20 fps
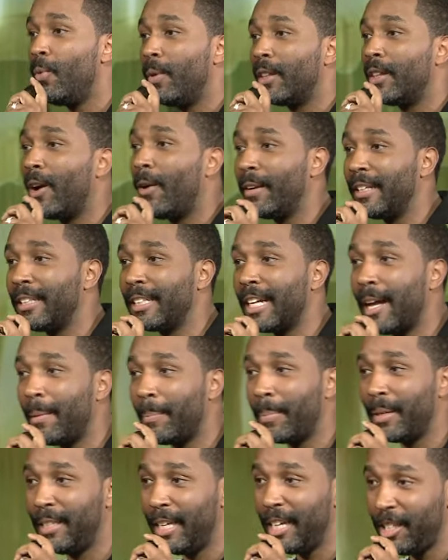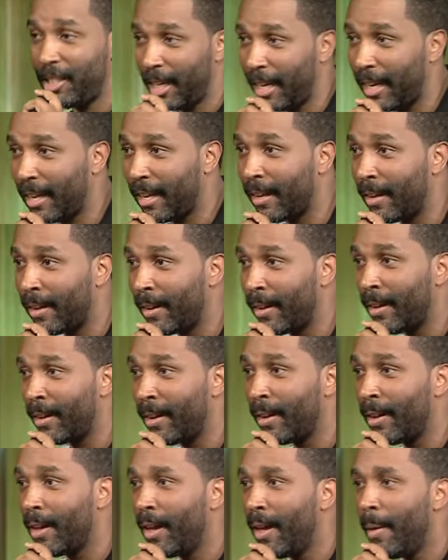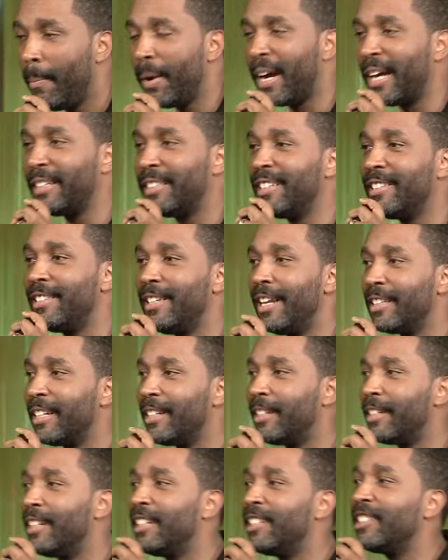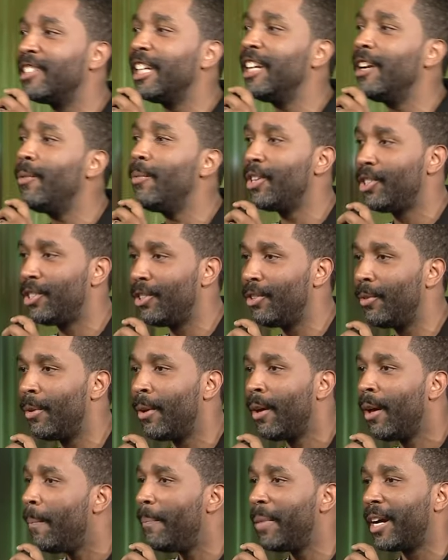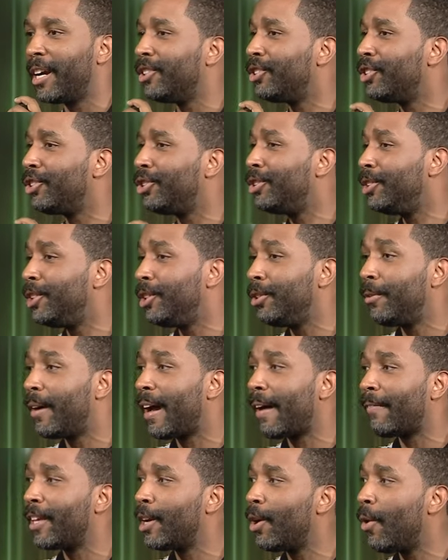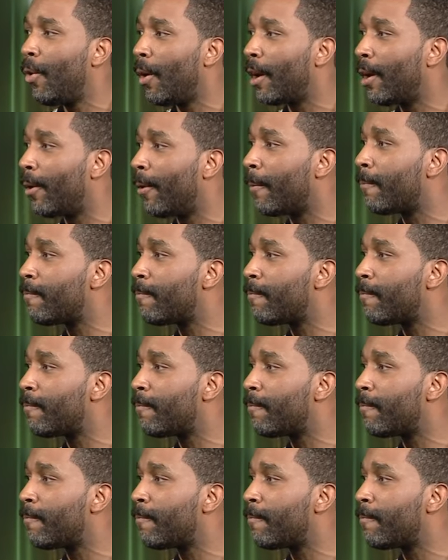with all this competition because there's nothing to distinguish you because you, you don't have the oil.